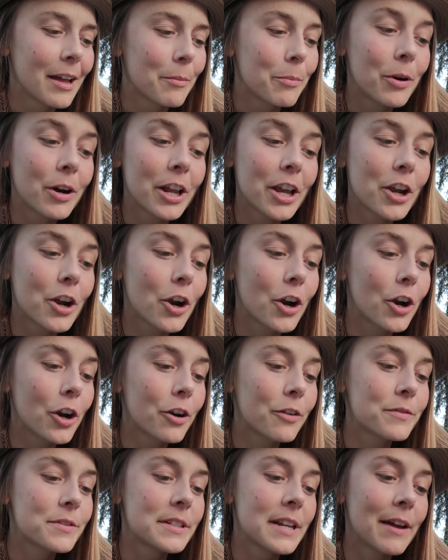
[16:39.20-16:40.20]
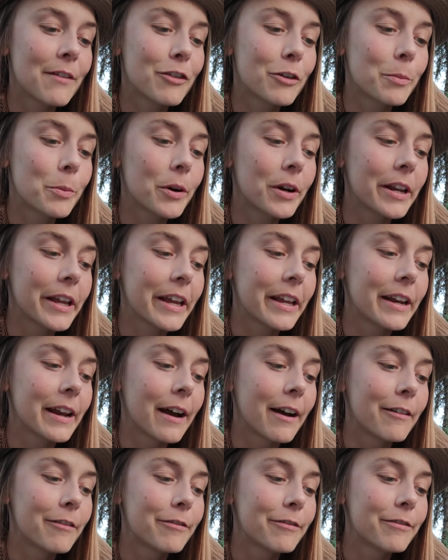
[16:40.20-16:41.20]
Pretty curves, never pretty
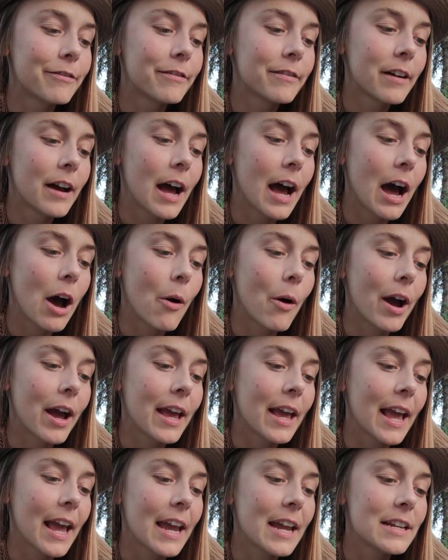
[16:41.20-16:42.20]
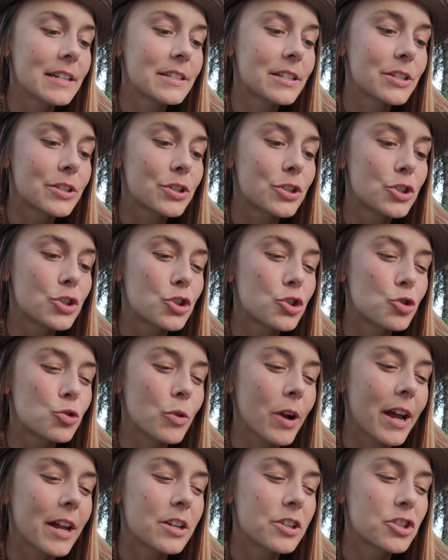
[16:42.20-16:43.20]
enough. How I hate to
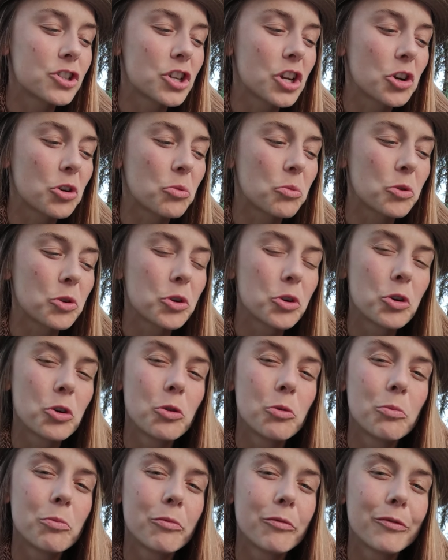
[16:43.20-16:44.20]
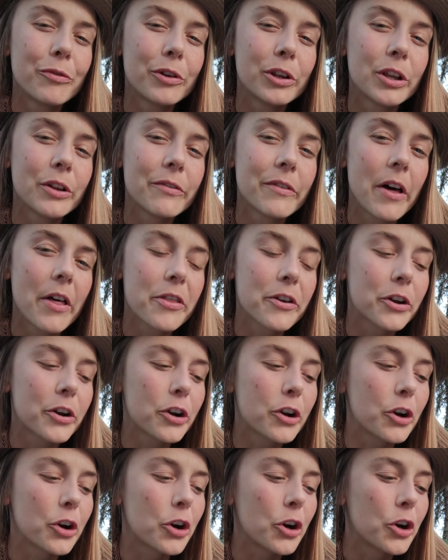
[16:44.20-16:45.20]
stretch in a room full of other
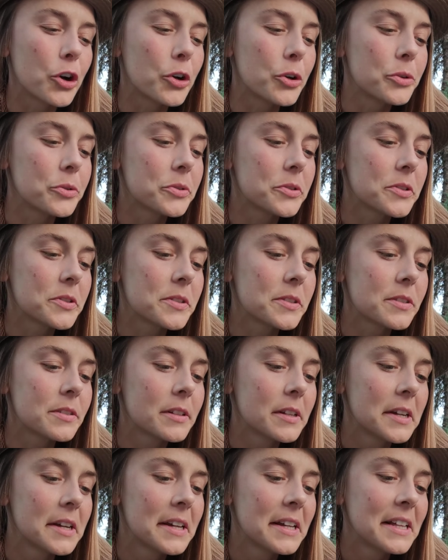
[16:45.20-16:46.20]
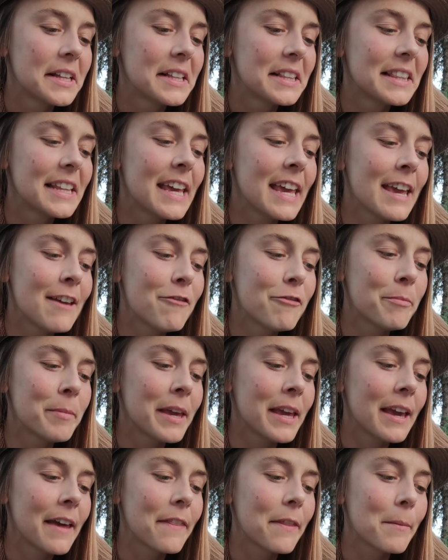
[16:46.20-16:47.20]
girls. Leave
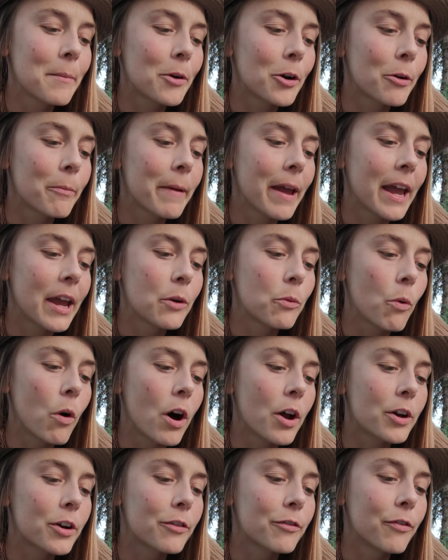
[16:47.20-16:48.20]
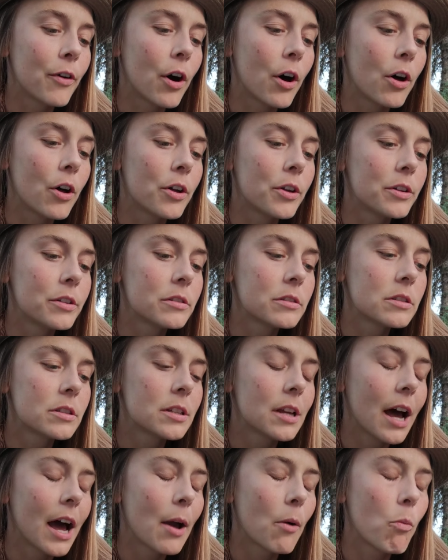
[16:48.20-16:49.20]
me at the mermaid
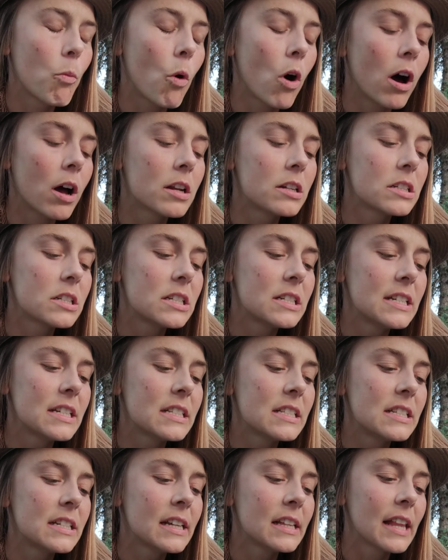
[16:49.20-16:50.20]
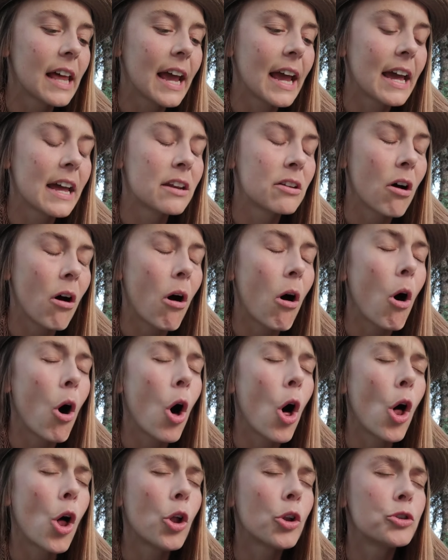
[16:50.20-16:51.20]
waterfalls. I want Disneyland
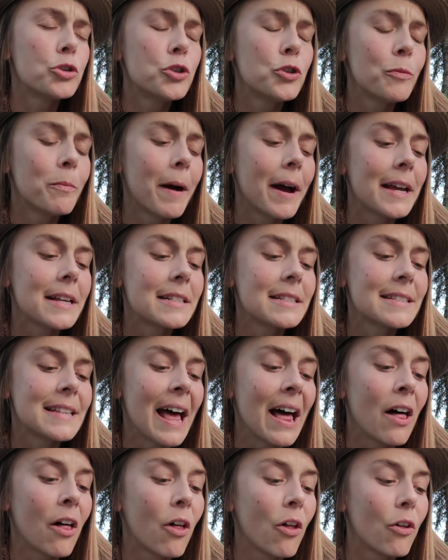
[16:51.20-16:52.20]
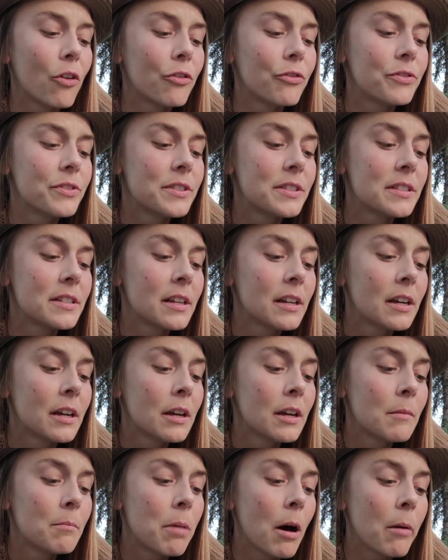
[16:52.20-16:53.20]
all to myself.
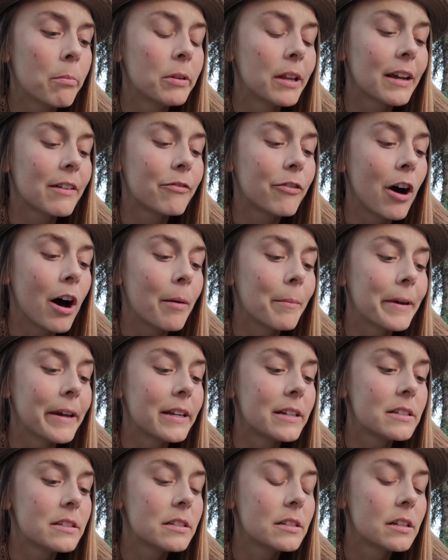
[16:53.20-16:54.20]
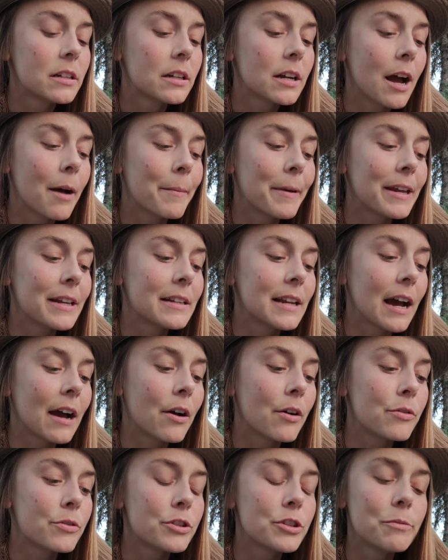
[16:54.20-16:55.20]
Public vomit, coming
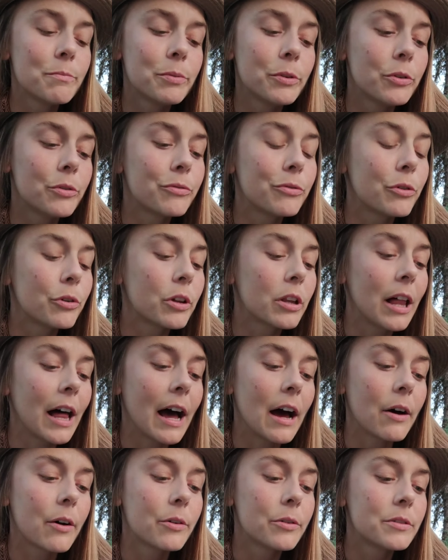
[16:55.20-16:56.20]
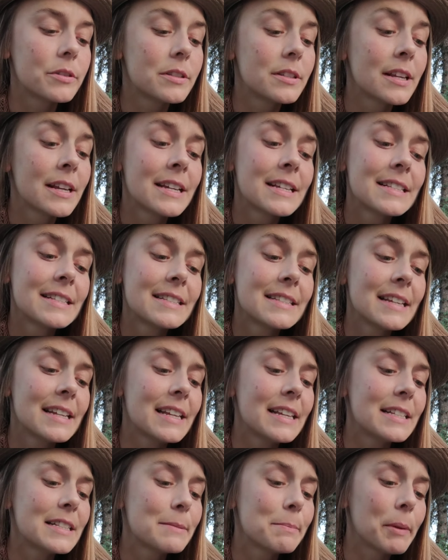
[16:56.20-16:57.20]
down to beautiful clouds,
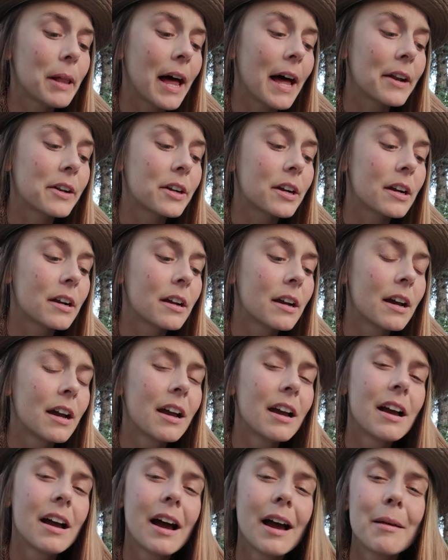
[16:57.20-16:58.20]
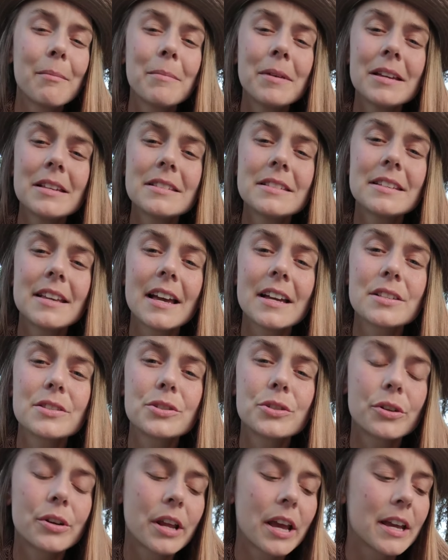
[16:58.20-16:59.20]
city splatter. I miss
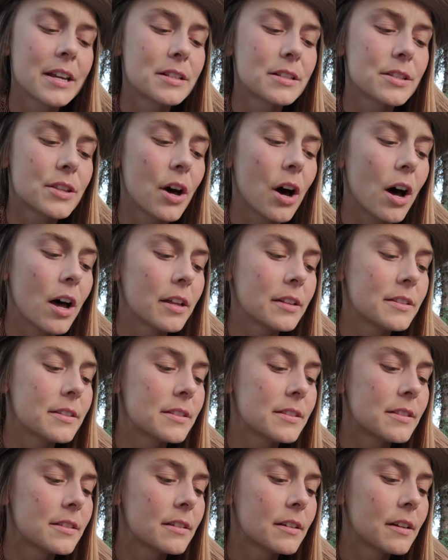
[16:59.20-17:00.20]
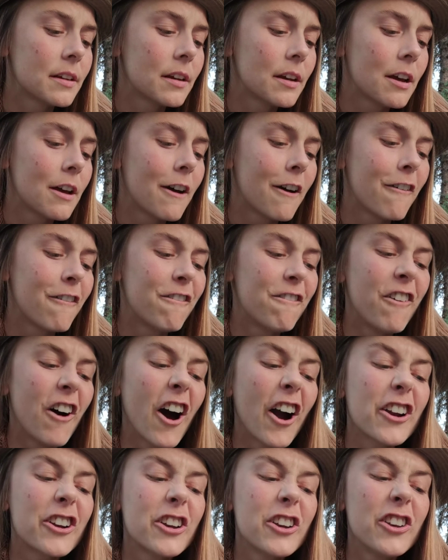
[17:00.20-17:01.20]
yesterday's thoughts.
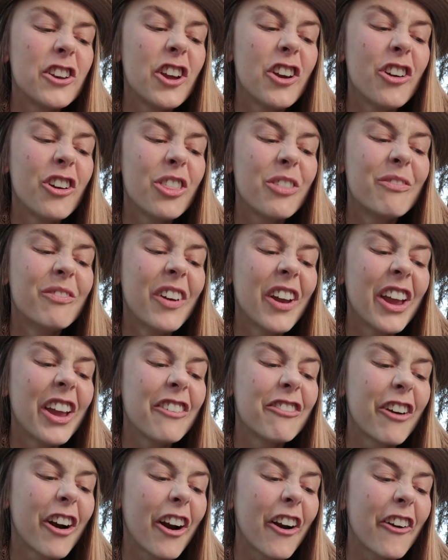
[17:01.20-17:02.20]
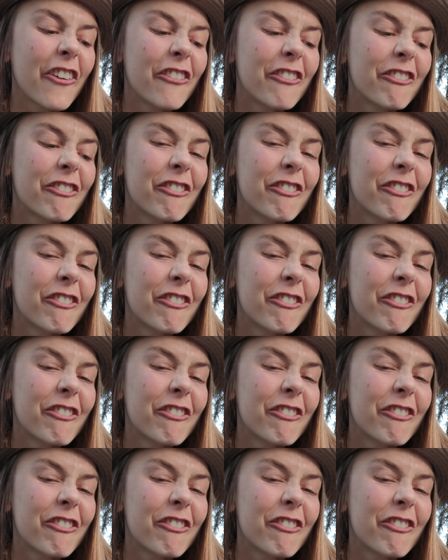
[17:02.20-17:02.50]
Fucked tooth beaver.